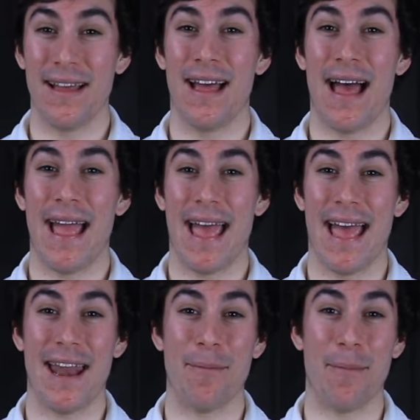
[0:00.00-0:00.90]
I
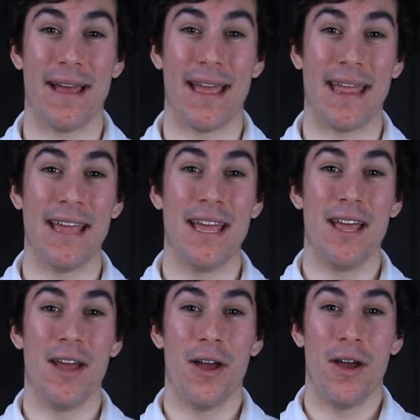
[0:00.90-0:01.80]
had my
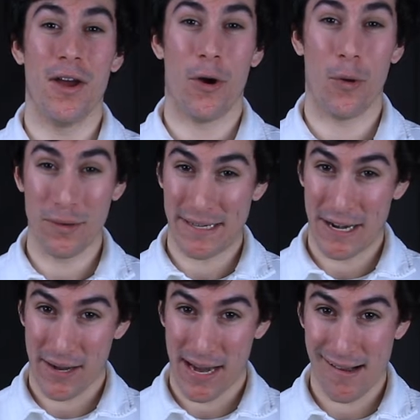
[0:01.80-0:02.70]
whole
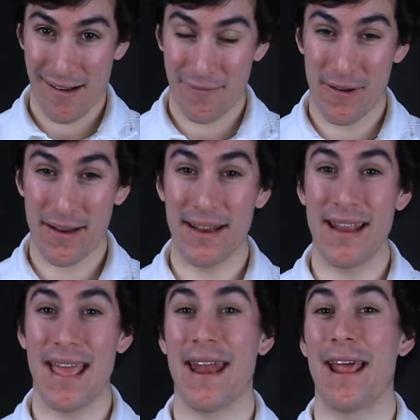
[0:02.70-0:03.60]
entire kitchen
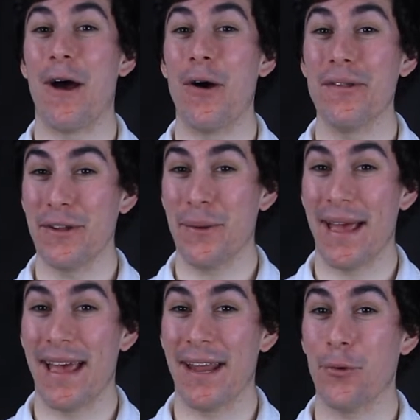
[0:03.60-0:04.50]
flooded, and I also
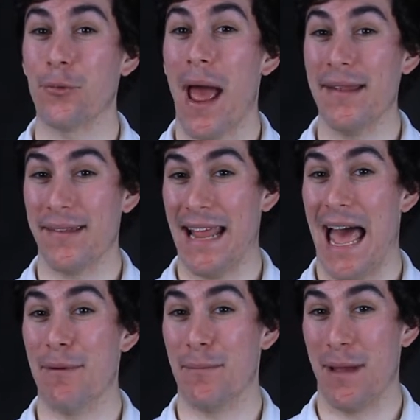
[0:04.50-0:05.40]
had rats
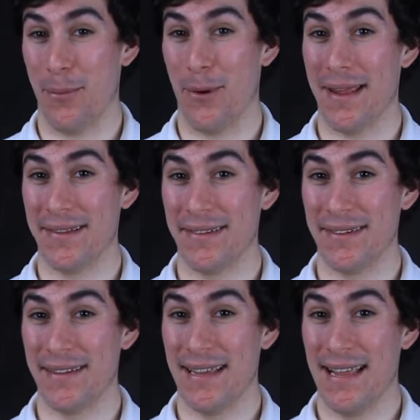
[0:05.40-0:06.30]
inhabit my place.
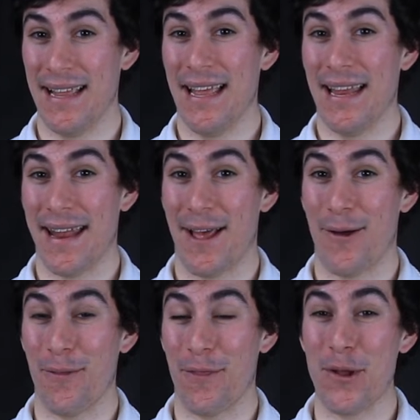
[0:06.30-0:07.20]

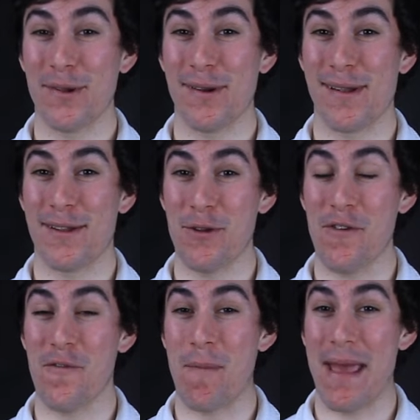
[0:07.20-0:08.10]
Now, those are just
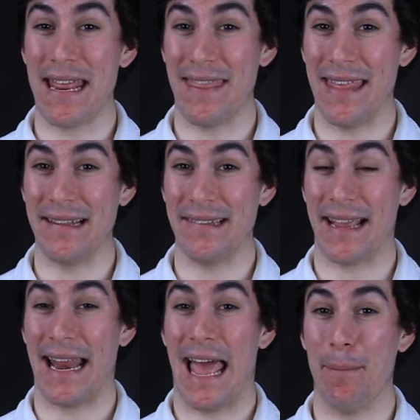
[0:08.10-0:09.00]
two of many things that
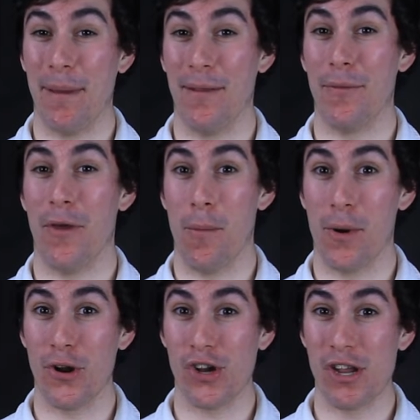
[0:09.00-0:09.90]
can happen with
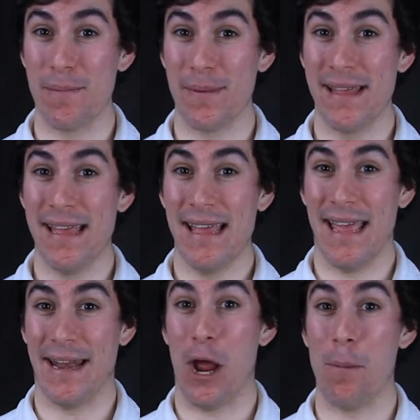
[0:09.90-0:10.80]
homeownership,
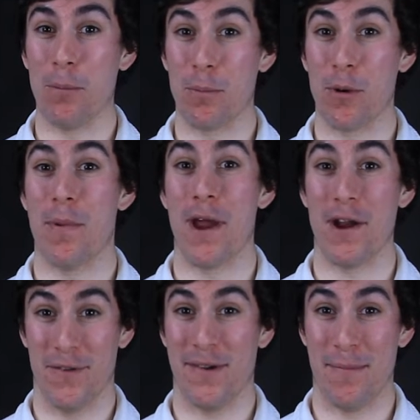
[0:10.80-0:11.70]
and I hope you're
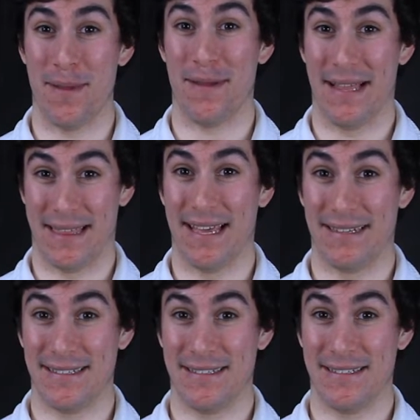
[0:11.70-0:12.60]
prepared for something like that.